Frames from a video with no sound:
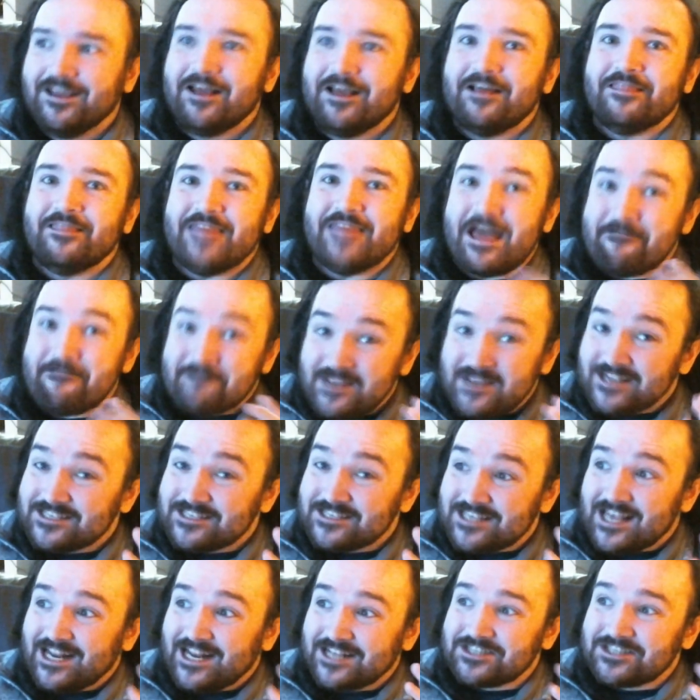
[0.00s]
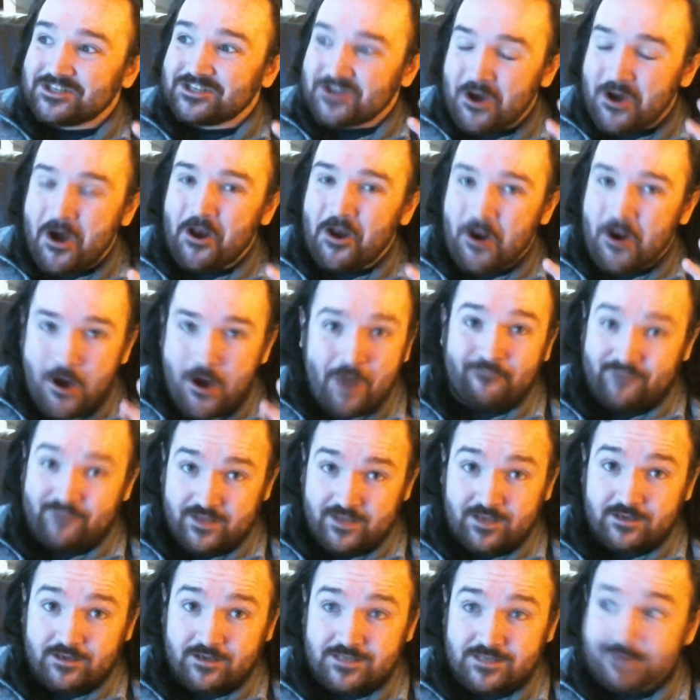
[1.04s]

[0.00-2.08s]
that means that it's not obvious.